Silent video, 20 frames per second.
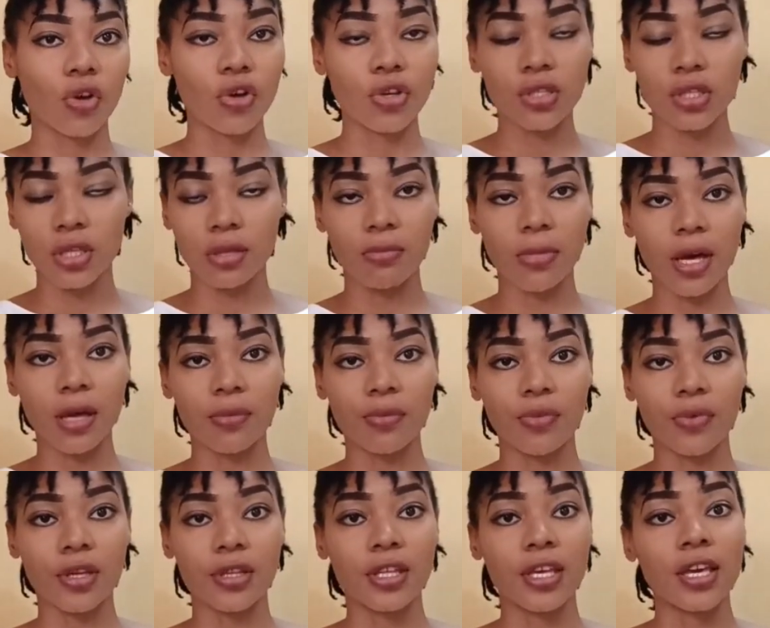causing
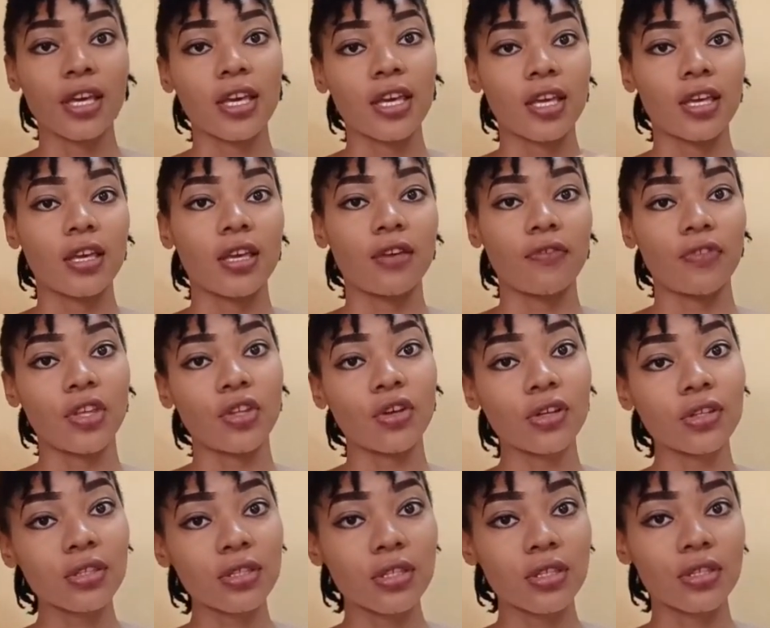bad breath. If they
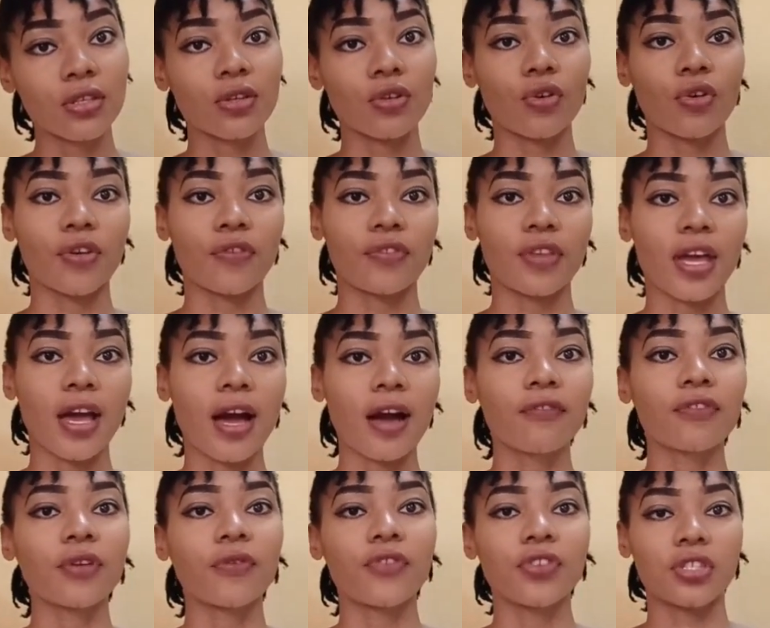don't, or if they
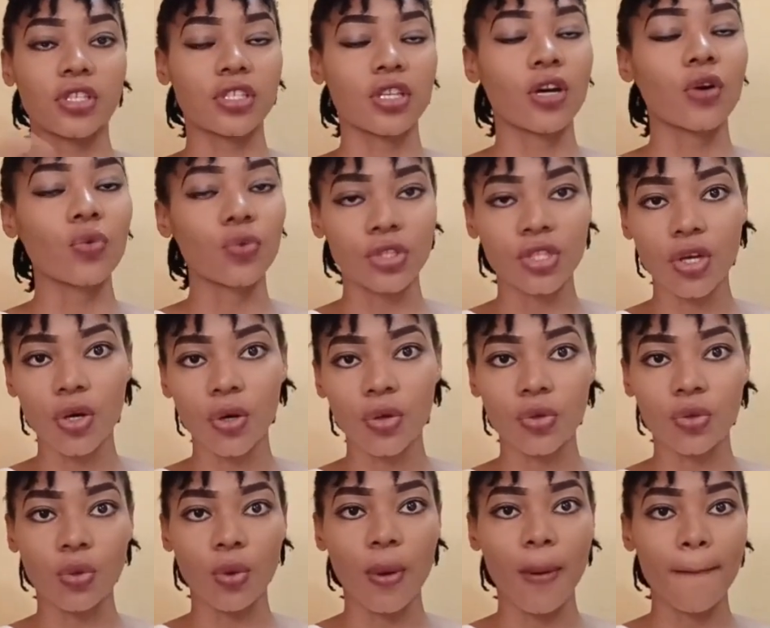have, the physician will tell
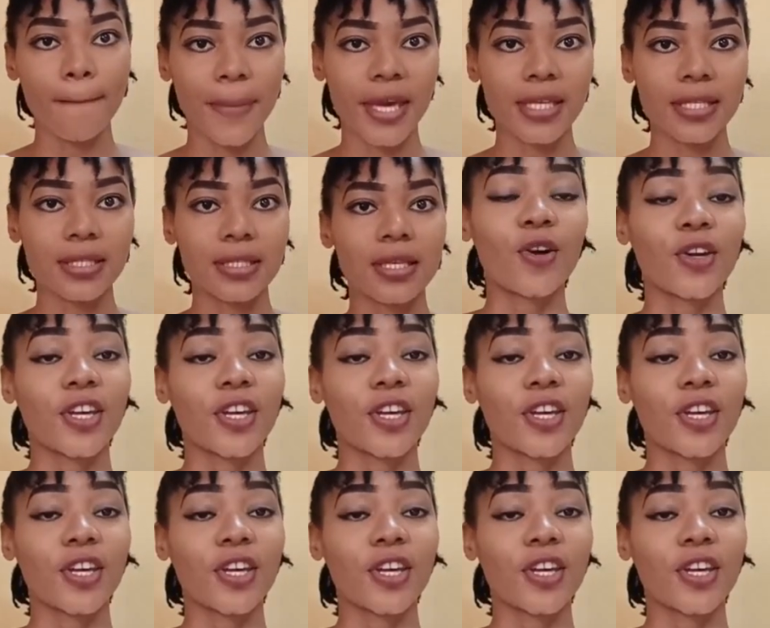you best.